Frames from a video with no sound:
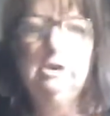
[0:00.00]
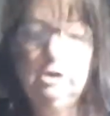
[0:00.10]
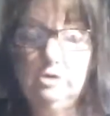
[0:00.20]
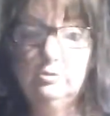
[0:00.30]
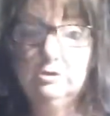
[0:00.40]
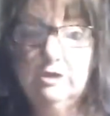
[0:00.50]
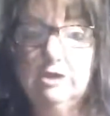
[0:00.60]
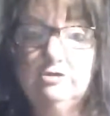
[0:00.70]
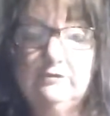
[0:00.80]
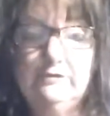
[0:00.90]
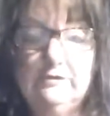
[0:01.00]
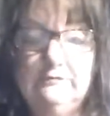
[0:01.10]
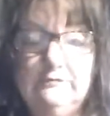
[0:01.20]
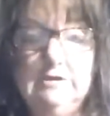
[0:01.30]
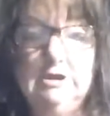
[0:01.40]
You will catch yourself
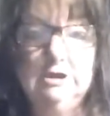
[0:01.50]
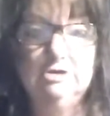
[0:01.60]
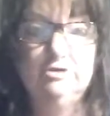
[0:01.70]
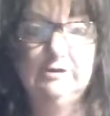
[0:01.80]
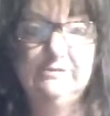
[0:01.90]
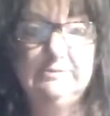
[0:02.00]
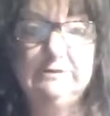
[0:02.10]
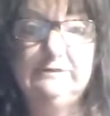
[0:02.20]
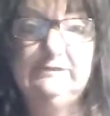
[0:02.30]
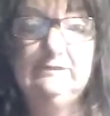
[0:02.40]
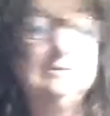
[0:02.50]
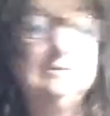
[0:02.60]
needing adjustments.